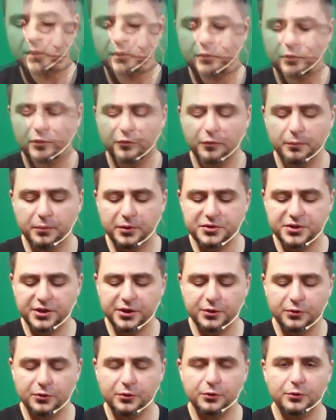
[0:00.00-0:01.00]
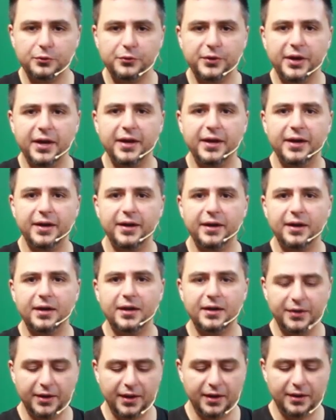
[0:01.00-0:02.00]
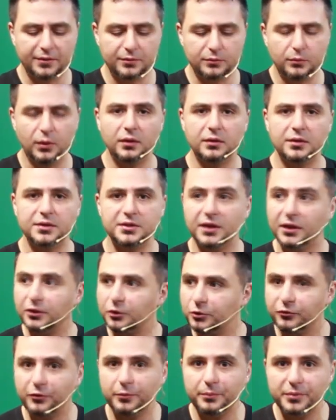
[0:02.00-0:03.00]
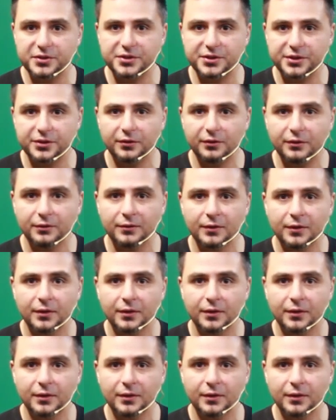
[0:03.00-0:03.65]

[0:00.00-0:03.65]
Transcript: November 0, yeah. What? It's not November 0?